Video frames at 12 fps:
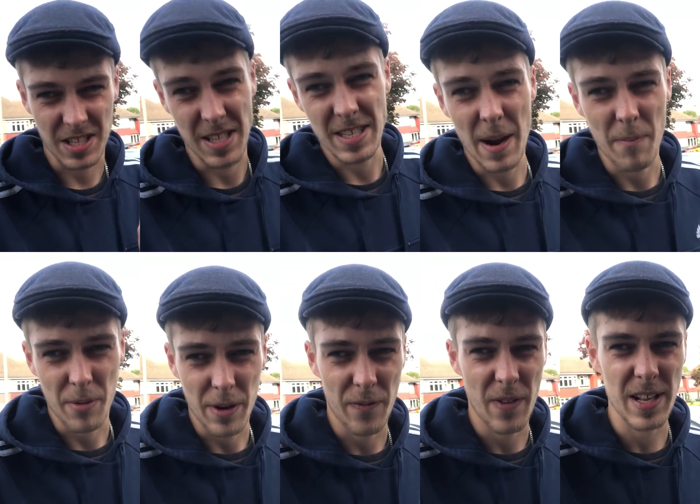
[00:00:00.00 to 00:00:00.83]
just a
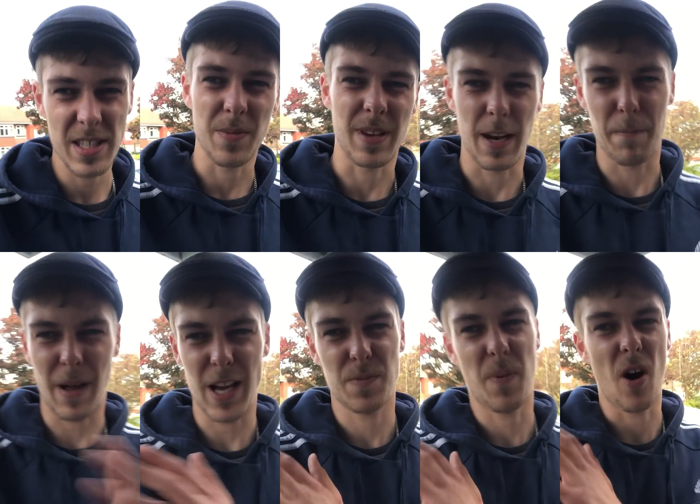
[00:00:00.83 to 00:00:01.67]
temporary thing till we get the
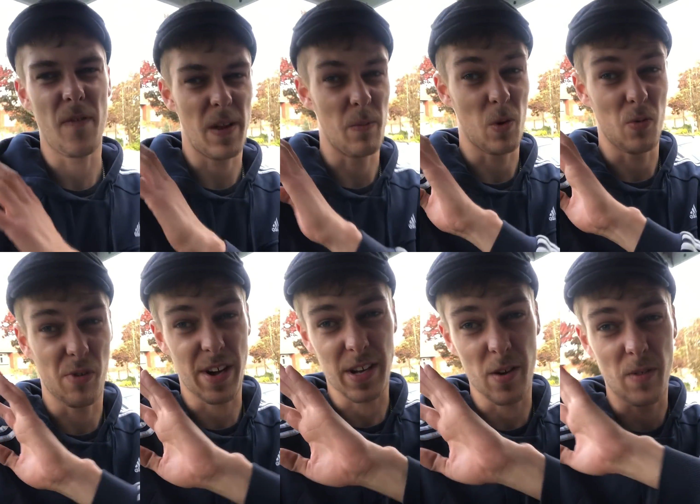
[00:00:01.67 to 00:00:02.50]
bash bar, and then we'll
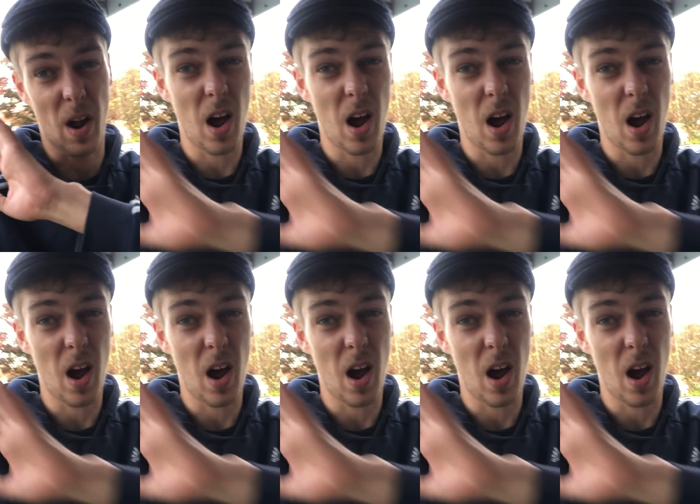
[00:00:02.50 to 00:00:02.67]
redo the